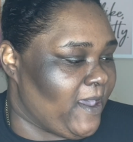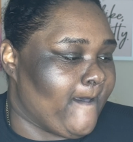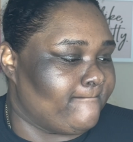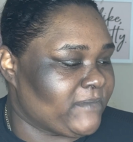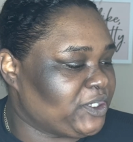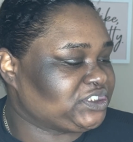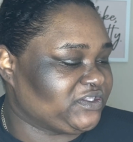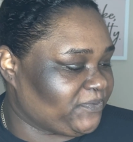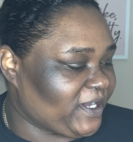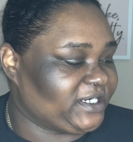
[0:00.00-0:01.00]
Most of the
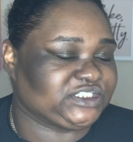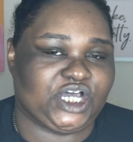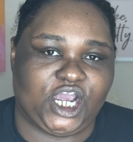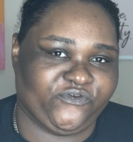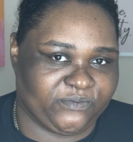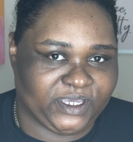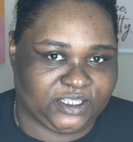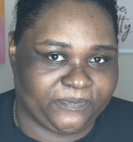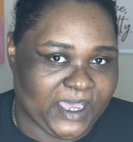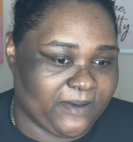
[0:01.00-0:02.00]
products are from
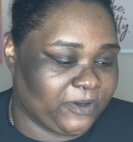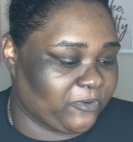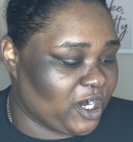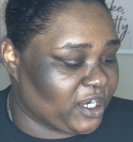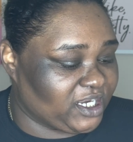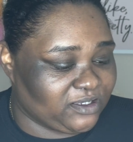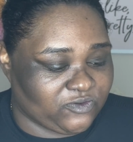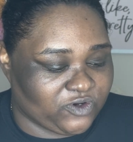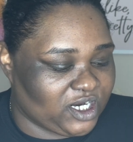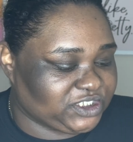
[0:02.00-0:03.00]
Colourpop, but
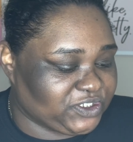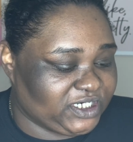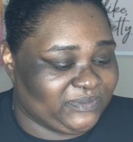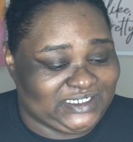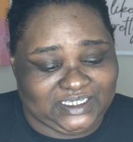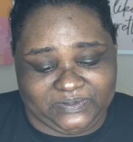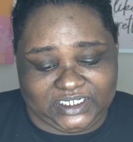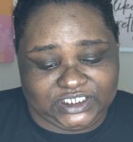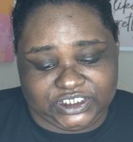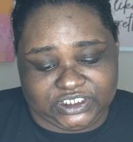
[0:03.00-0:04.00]
we're also gonna be dipping
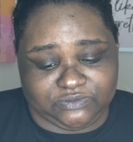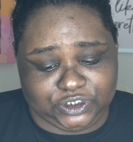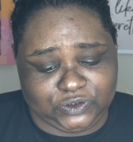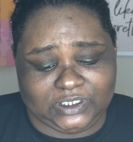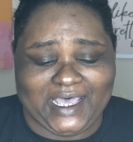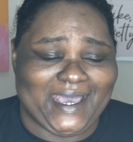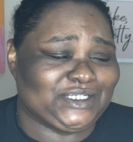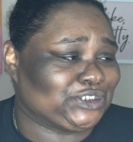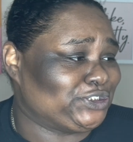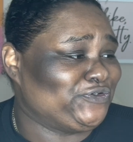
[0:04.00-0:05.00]
into some new Lash
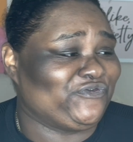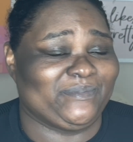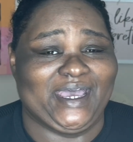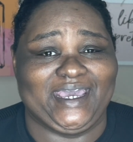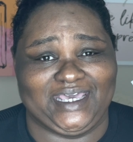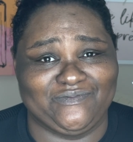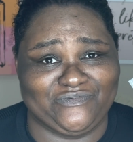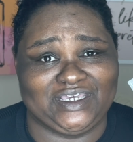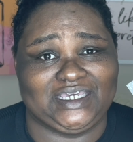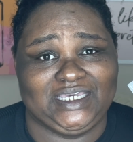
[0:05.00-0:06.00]
Glue from
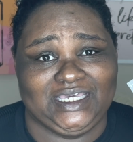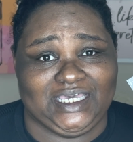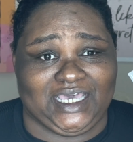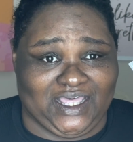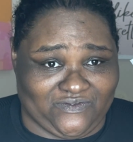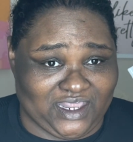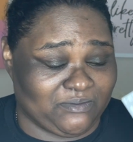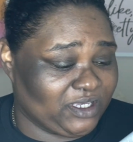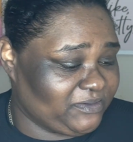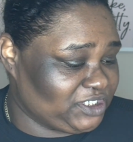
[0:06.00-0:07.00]
IMV that I'm
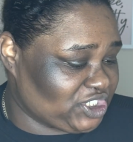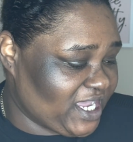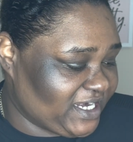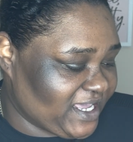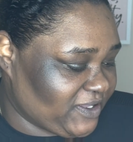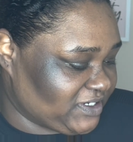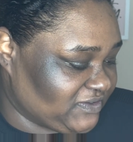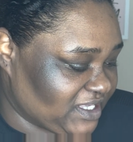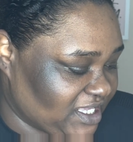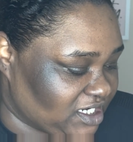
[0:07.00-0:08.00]
gonna be trying out, and
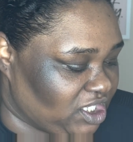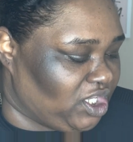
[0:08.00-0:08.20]
then